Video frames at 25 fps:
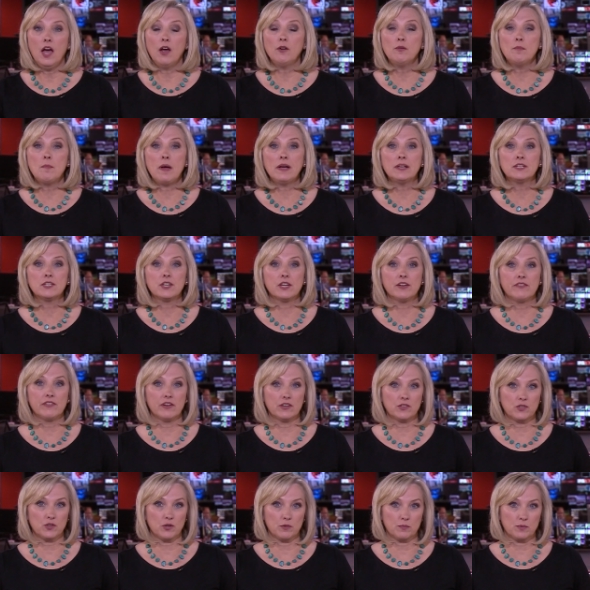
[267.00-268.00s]
A reminder of
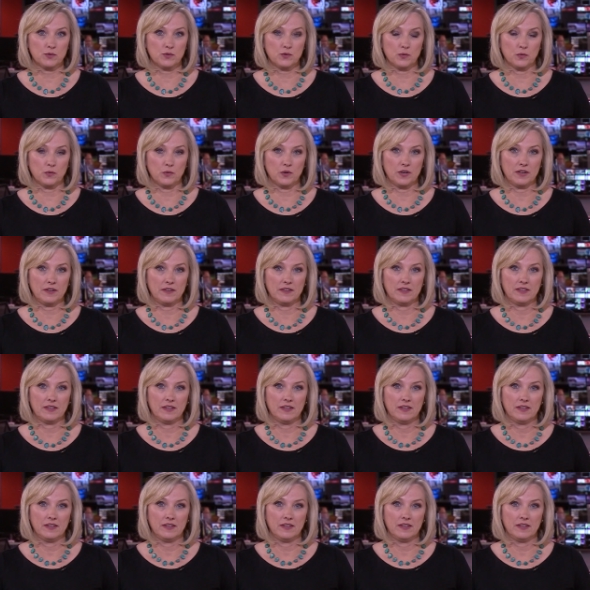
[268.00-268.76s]
our top story.